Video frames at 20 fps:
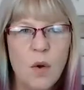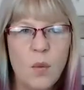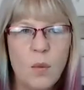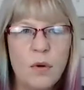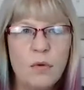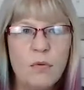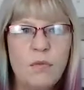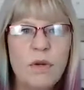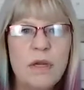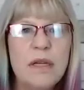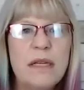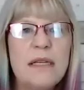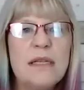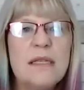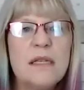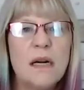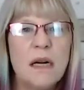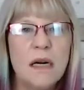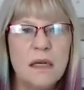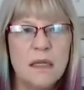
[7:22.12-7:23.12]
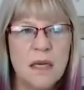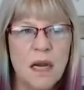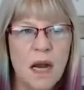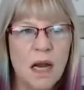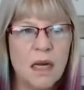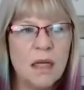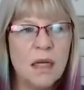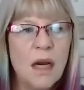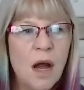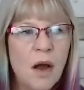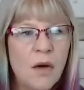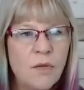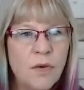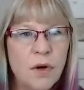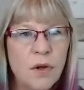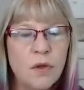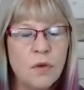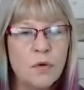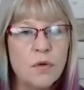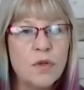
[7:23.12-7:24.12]
we're really starting to
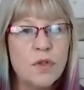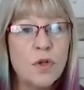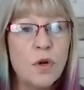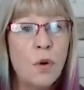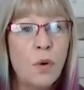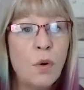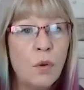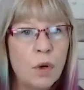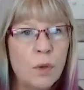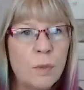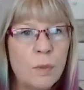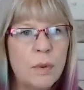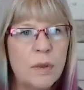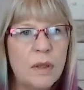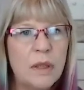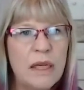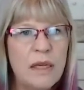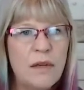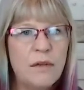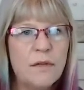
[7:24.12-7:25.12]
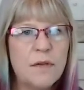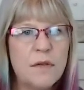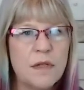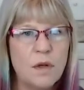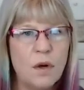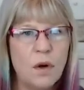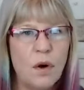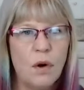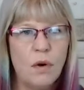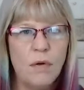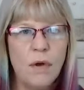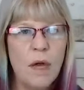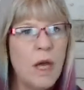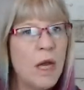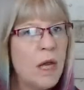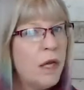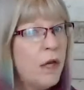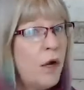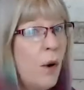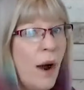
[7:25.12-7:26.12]
uncover those core beliefs of,
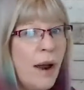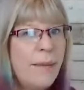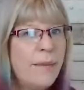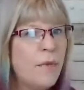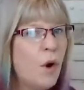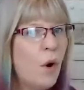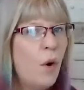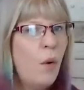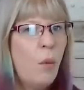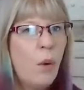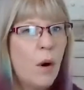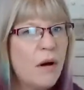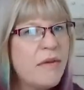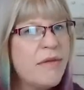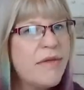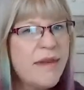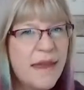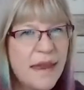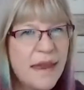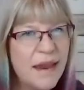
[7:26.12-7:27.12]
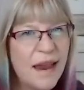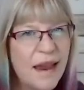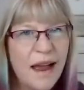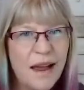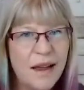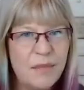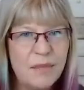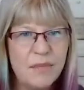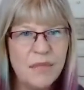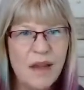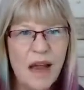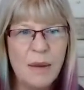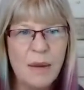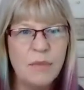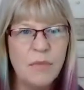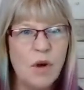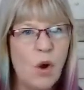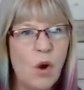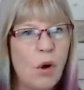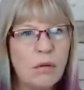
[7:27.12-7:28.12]
you know, I'm not worthy, I'm
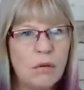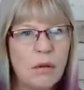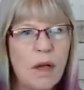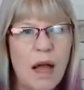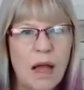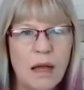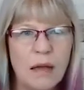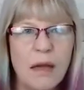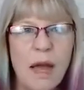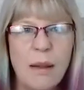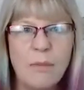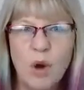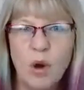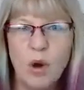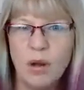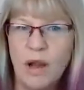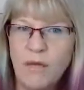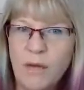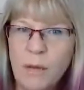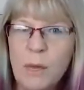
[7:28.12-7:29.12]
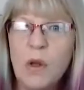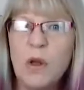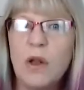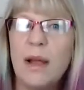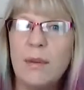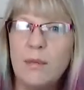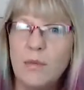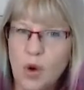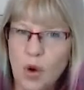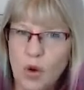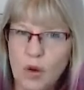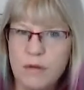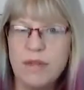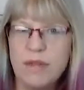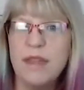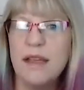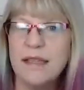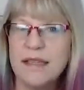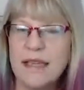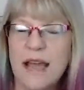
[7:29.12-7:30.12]
not lovable, I'm not
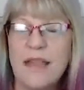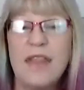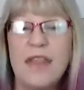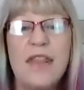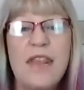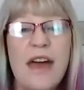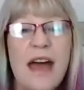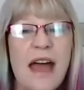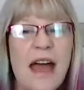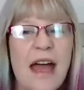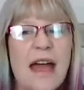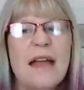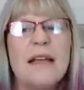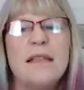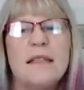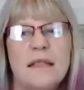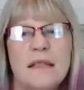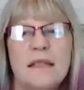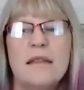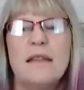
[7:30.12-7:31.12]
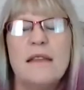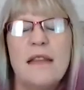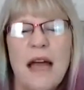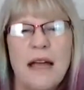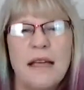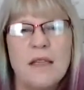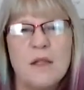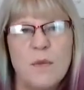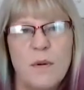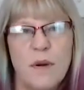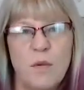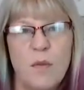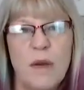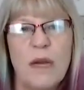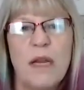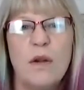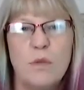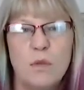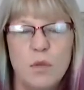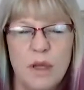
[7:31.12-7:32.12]
this, and that's when we
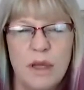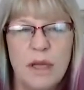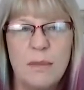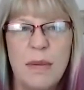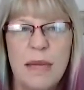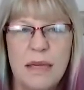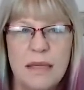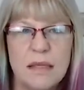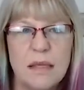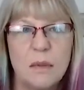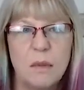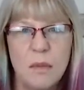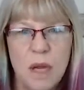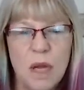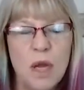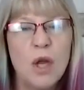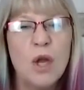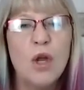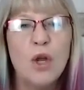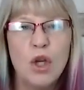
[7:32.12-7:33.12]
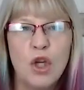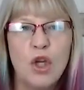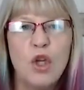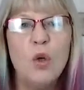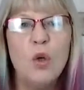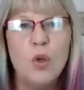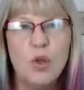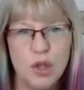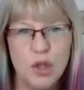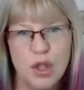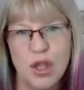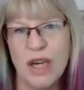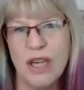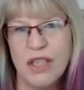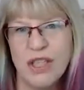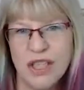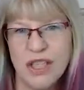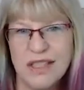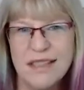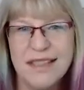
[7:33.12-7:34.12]
can really make some huge
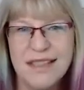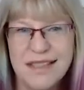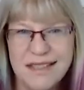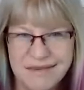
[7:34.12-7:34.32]
changes.